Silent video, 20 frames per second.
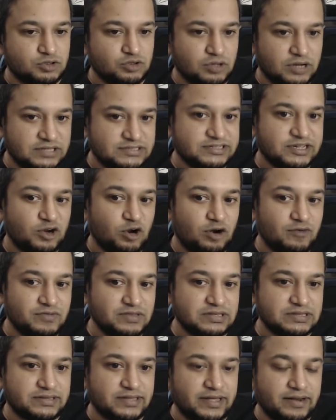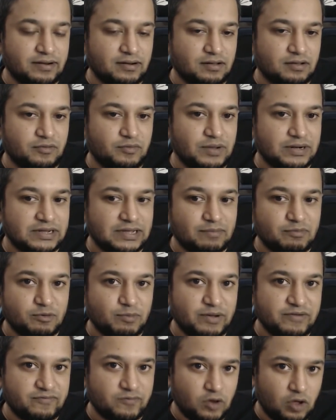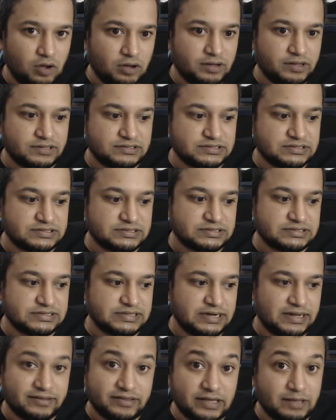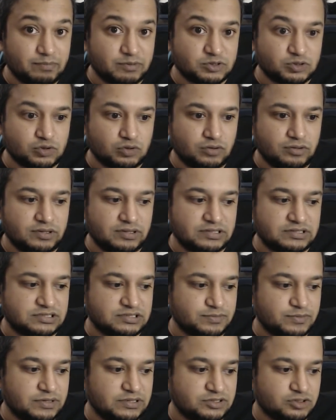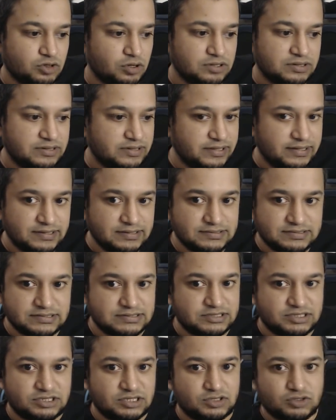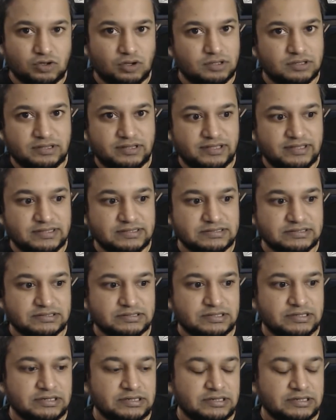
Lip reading: So let's get on with it then. Welcome to my vlog. This is another episode. It's called Things. It's just called Things.